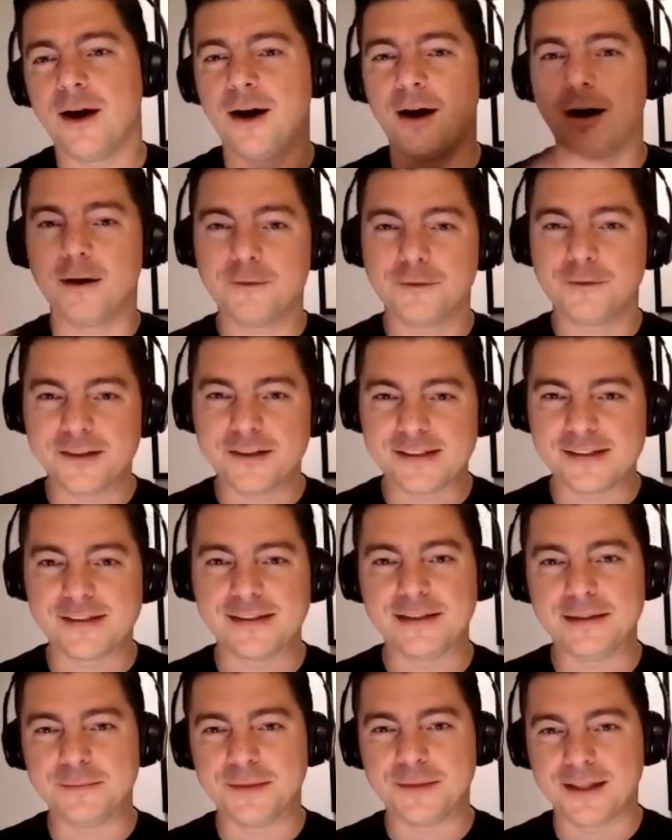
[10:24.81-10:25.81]

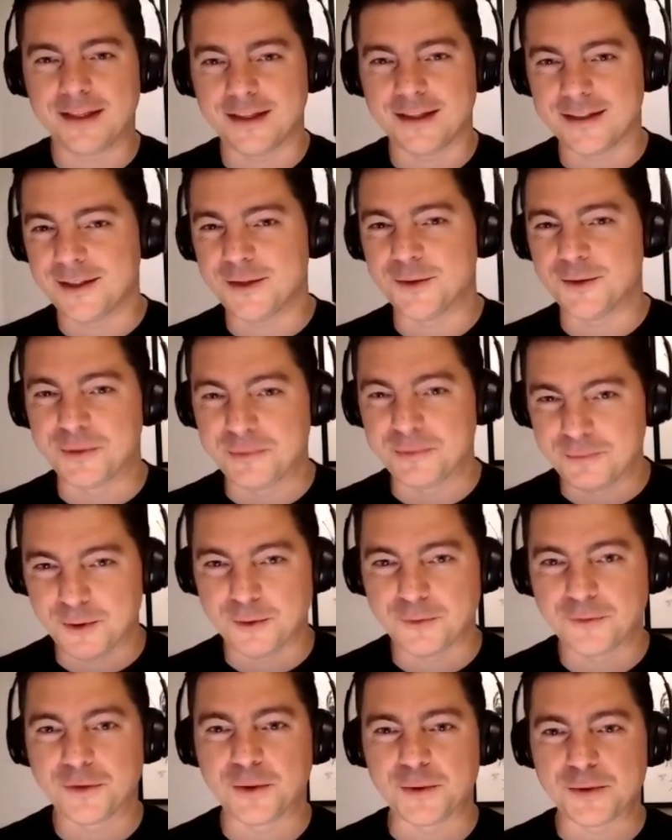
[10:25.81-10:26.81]
Obviously, Michele, you're in
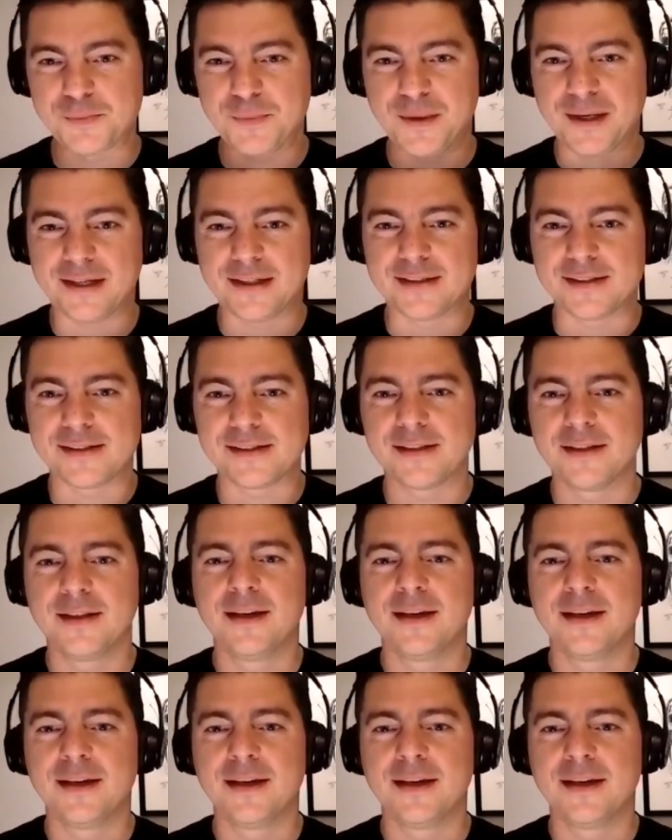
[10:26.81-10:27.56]
both those bands.